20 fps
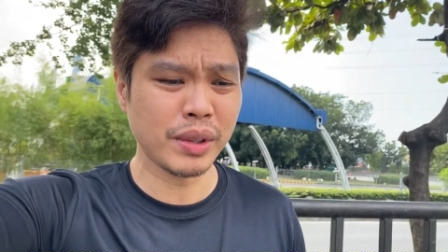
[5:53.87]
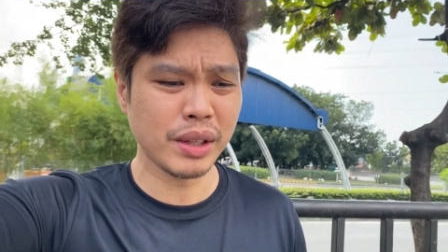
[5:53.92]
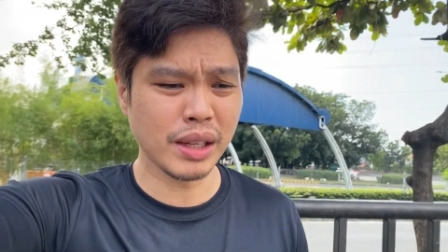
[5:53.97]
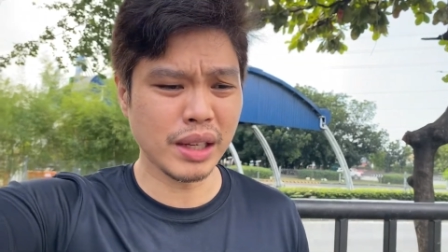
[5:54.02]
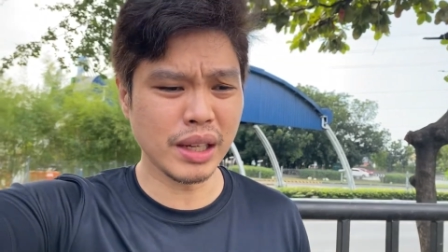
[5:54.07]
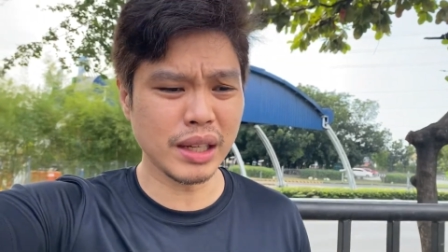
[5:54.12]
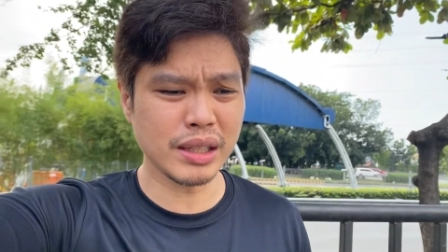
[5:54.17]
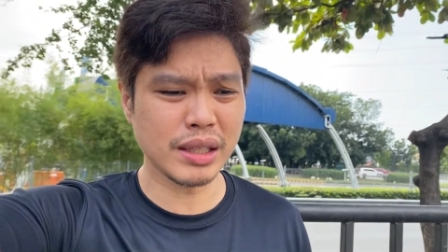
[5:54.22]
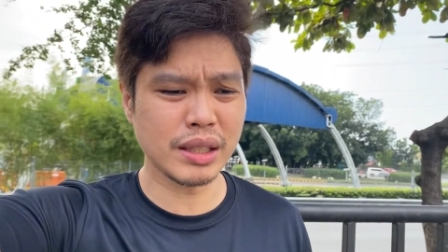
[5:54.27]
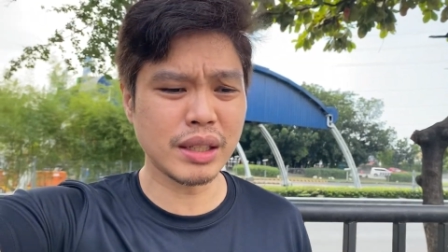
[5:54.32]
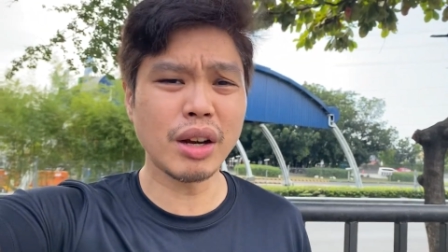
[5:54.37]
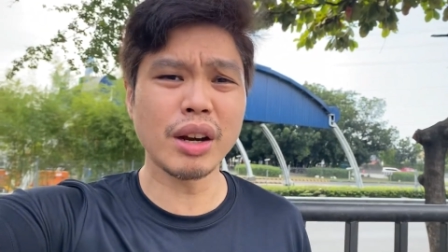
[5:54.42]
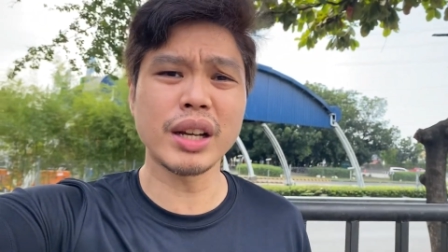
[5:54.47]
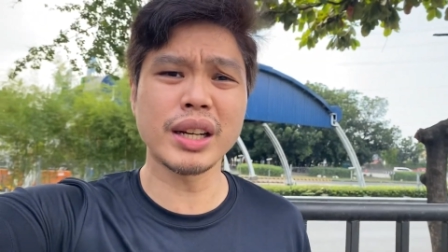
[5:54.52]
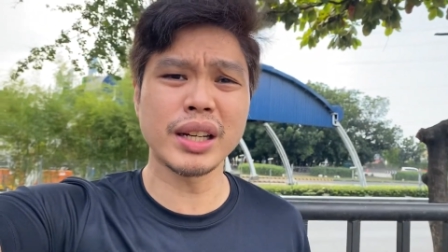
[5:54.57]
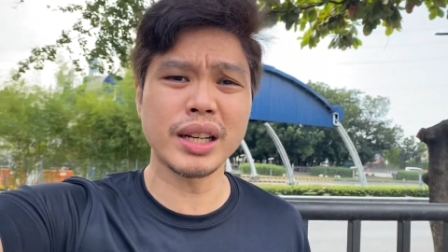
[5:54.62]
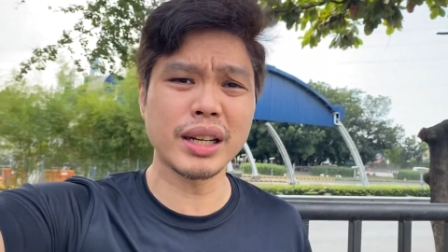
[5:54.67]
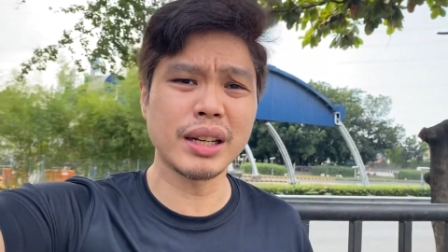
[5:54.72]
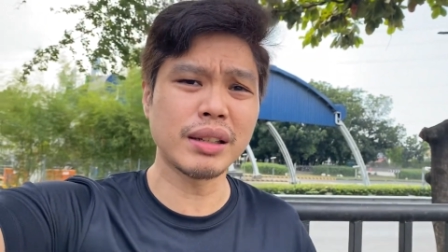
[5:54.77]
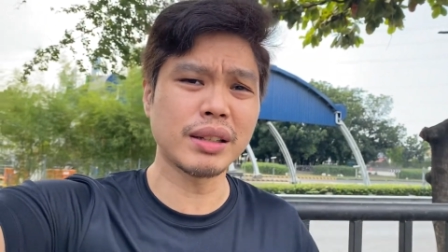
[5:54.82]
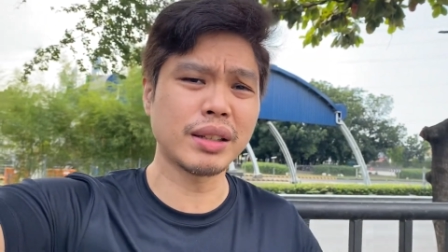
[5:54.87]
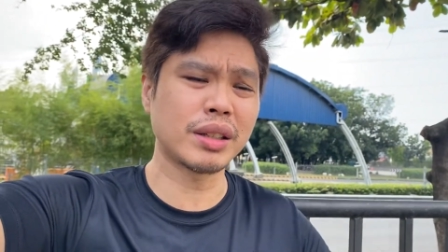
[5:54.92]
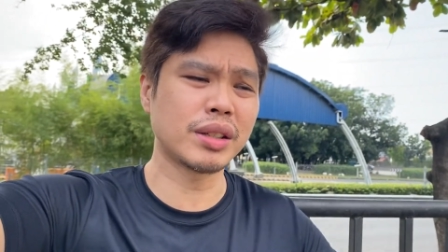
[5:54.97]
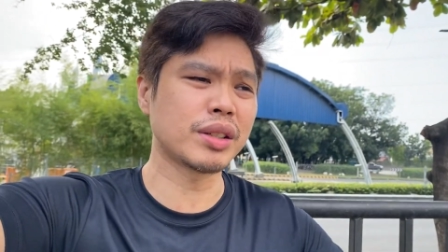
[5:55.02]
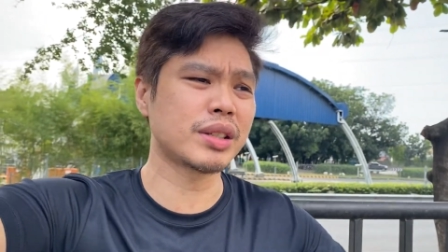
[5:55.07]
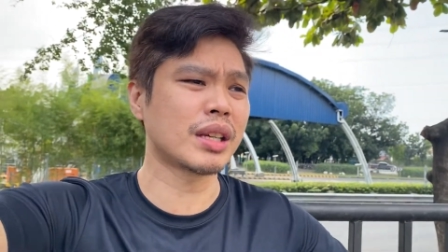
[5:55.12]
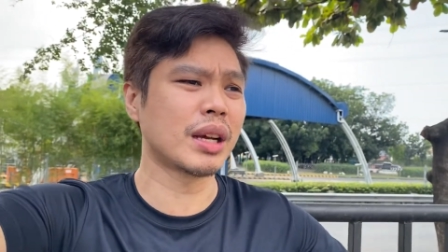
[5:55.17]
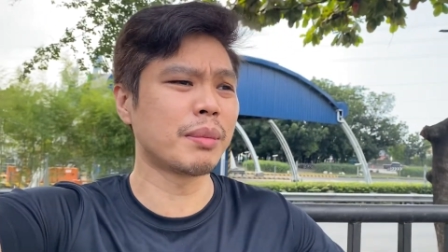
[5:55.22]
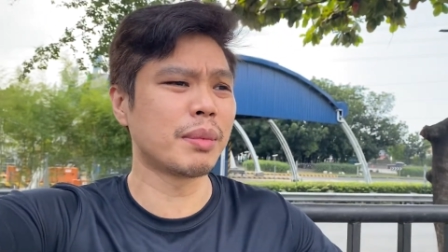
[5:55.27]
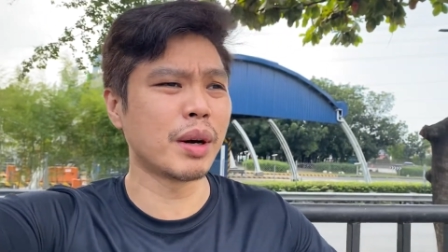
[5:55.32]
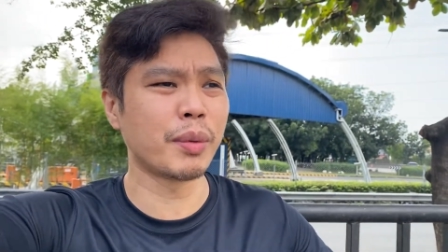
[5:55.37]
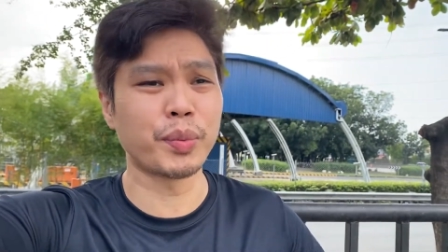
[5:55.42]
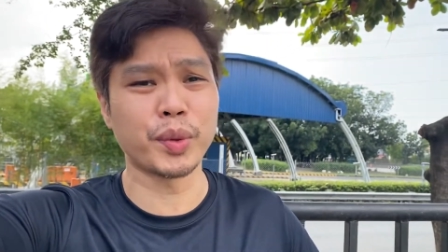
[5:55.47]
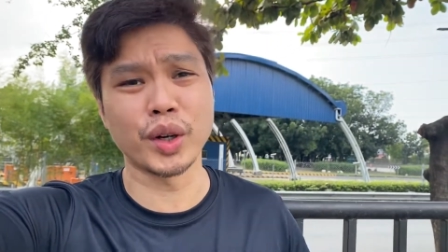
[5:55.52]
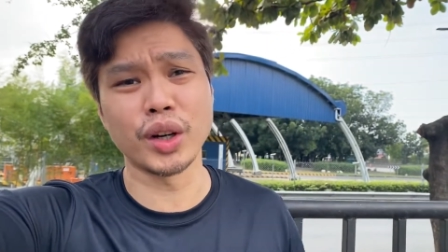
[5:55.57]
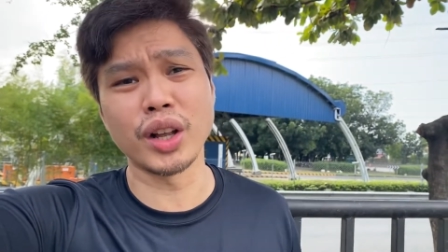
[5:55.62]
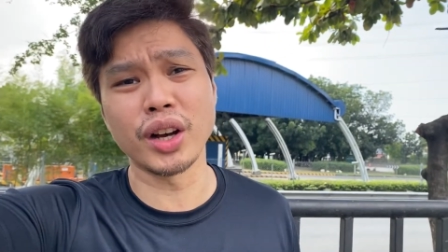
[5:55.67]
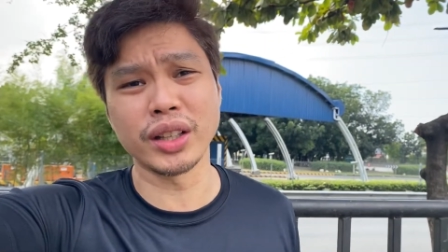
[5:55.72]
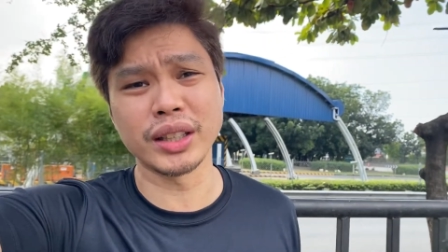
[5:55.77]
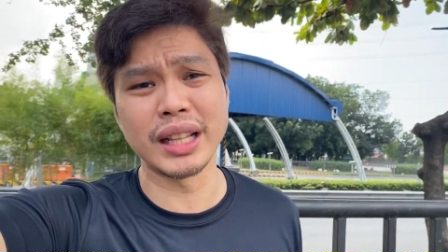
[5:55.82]
is gonna, somehow
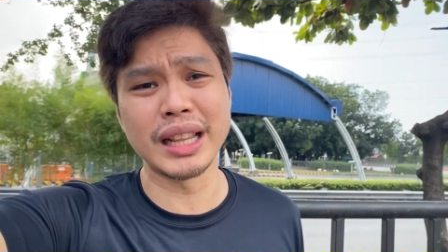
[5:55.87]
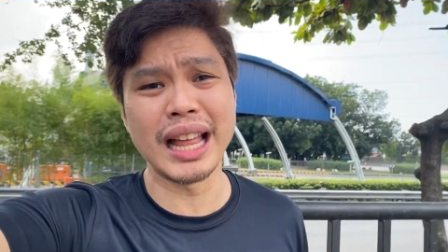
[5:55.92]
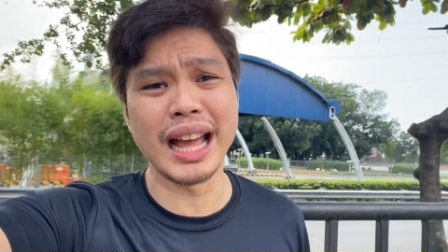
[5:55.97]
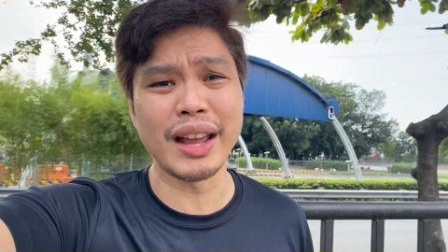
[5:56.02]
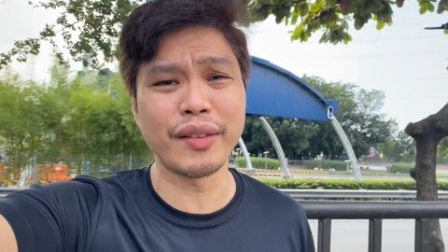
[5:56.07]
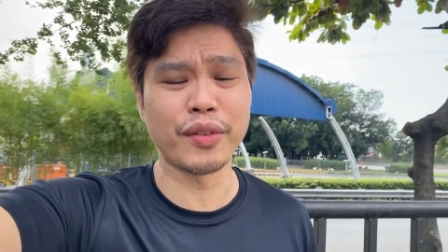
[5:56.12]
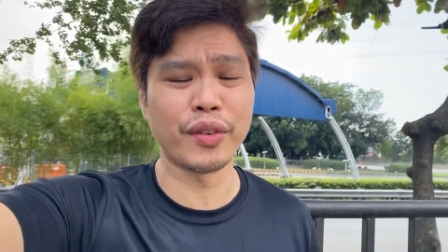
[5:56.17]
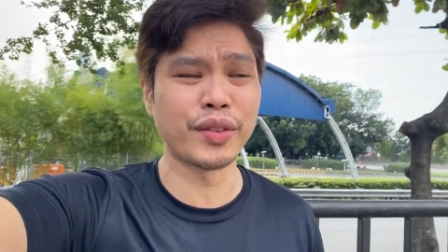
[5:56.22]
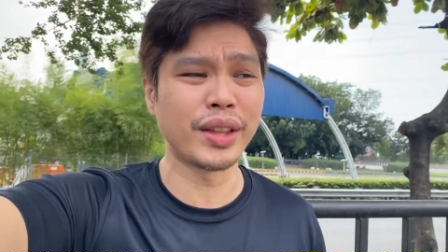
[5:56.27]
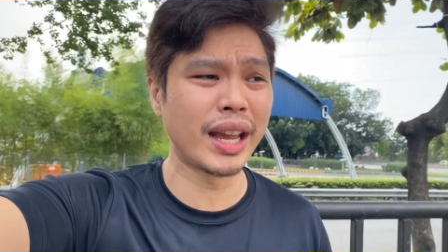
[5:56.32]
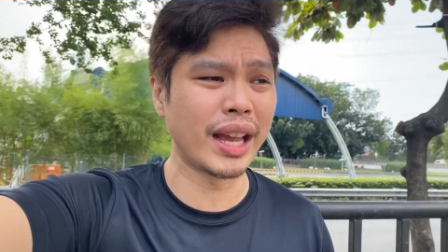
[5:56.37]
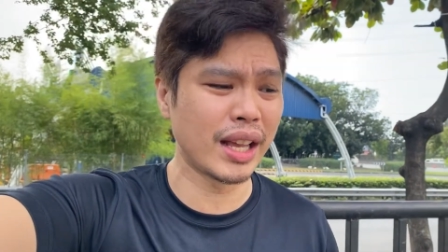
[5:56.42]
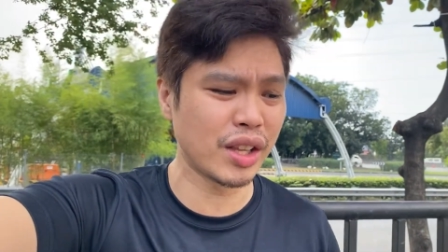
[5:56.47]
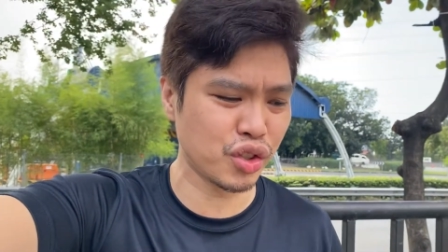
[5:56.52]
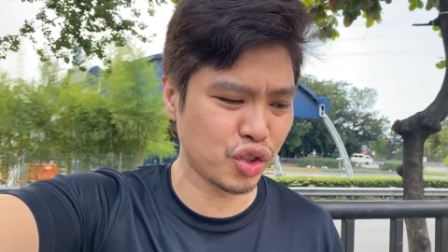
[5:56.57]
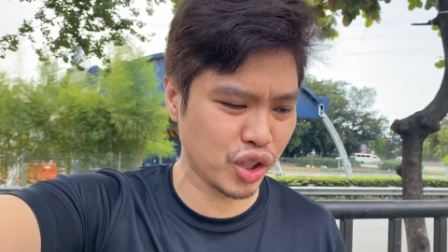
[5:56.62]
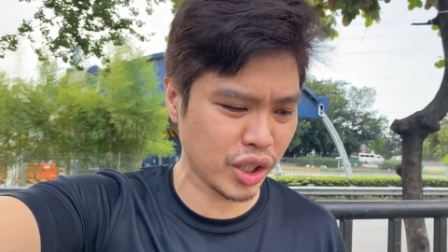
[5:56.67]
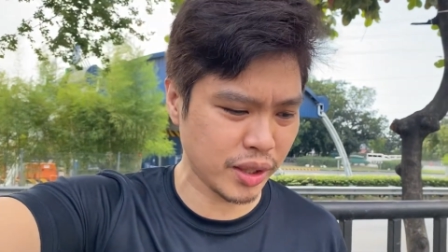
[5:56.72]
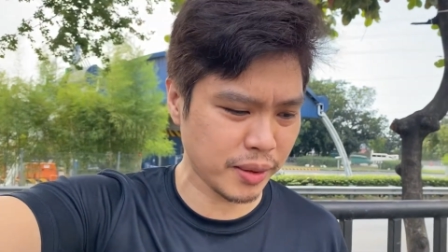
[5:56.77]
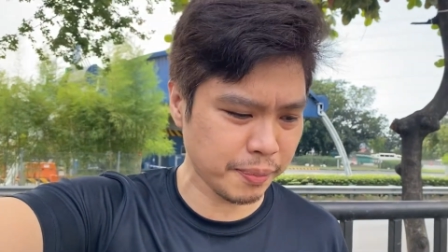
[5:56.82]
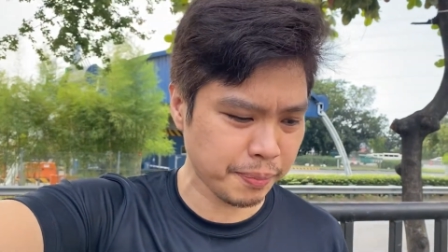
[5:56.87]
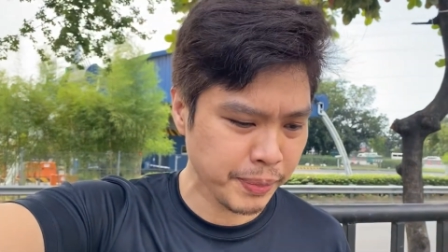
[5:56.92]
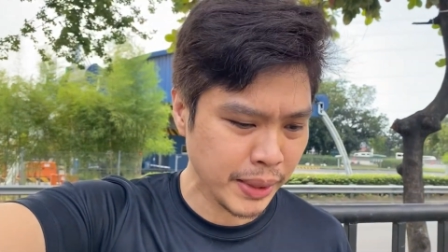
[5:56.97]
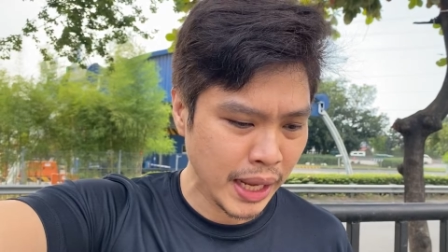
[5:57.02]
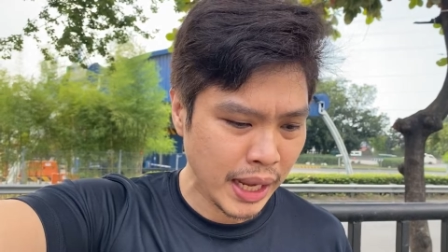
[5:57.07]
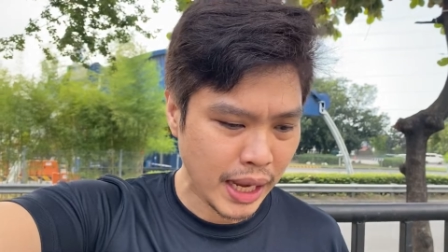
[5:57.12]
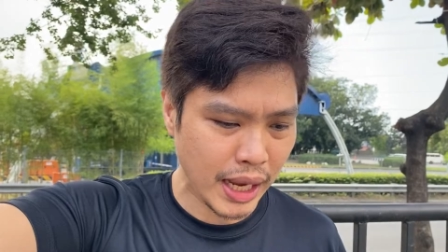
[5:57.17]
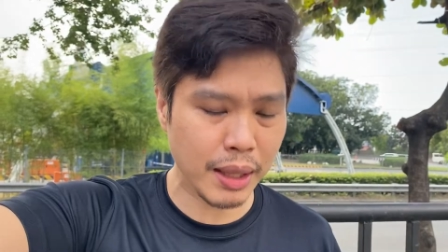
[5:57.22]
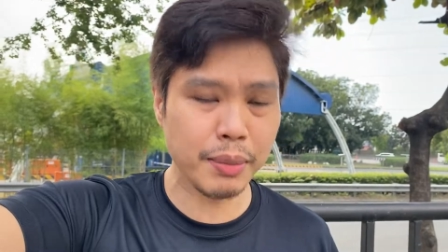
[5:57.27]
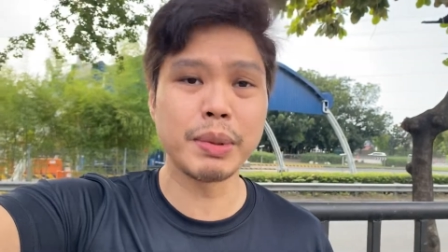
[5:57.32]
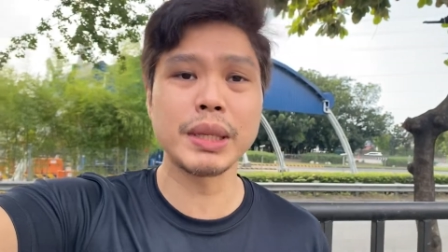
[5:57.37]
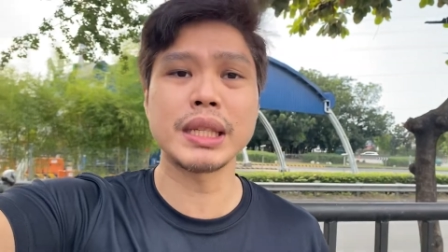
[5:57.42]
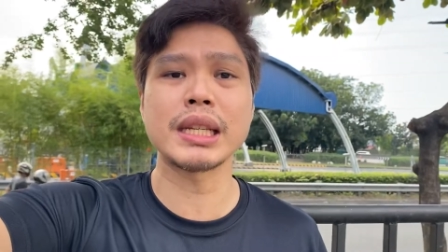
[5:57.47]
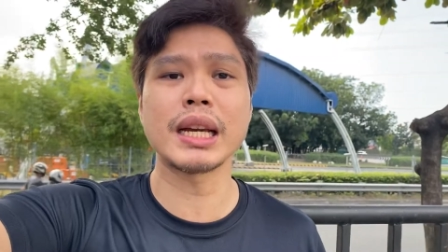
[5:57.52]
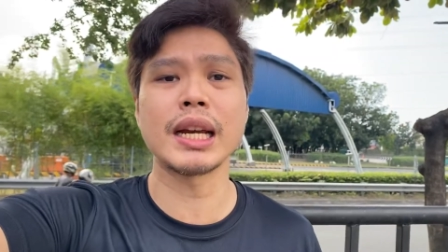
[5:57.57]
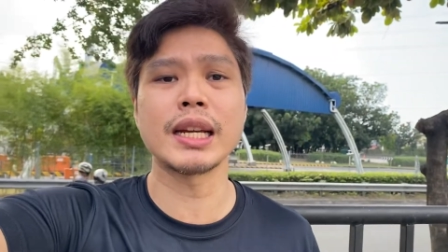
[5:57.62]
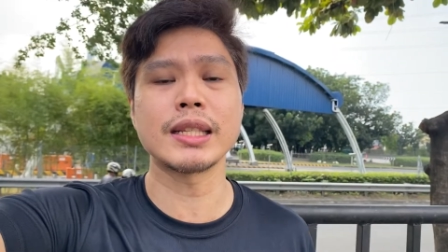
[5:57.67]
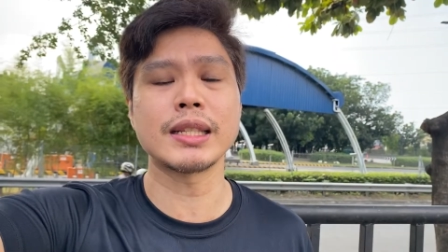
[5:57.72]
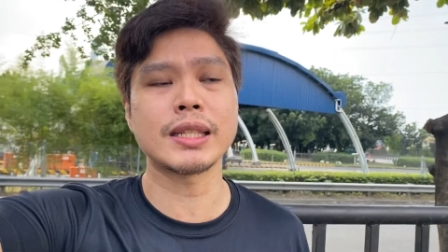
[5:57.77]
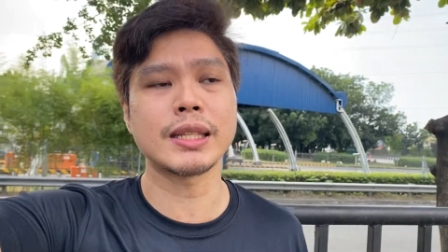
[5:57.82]
prolong the life of the engine. And
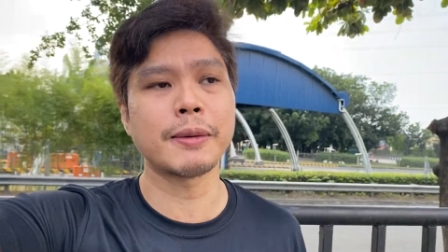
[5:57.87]
besides,